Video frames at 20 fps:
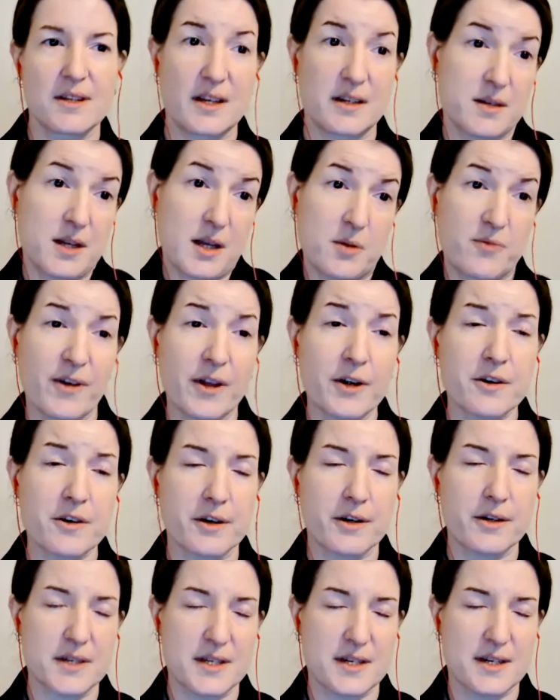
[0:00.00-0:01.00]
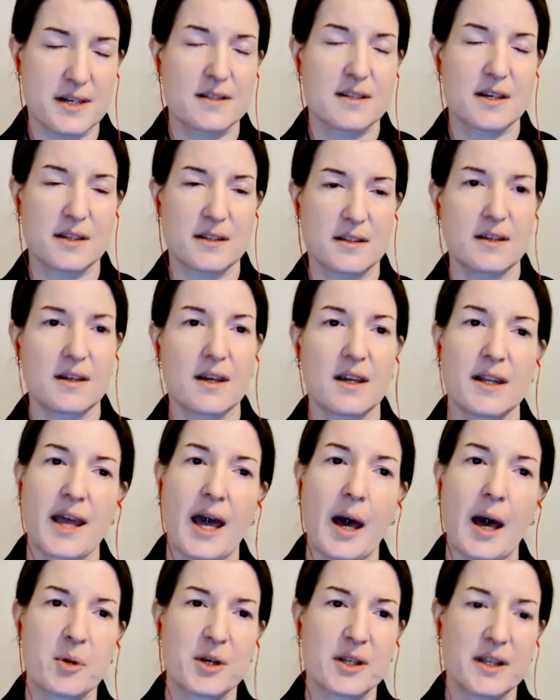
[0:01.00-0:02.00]
and veterinary clinics can
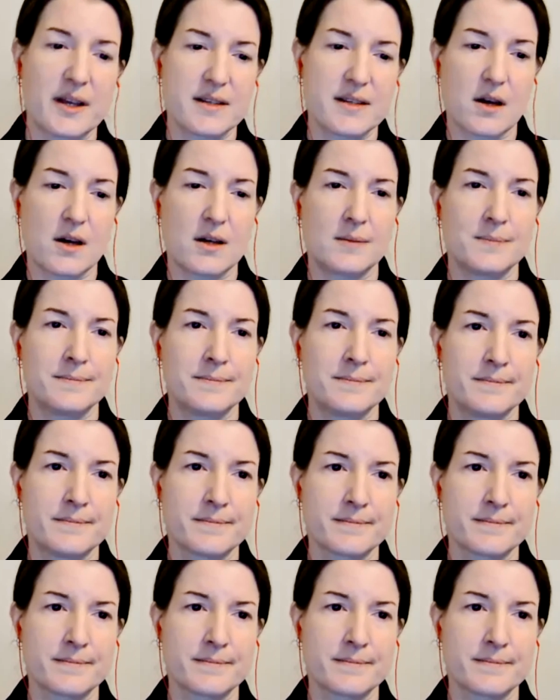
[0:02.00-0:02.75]
capitalize on.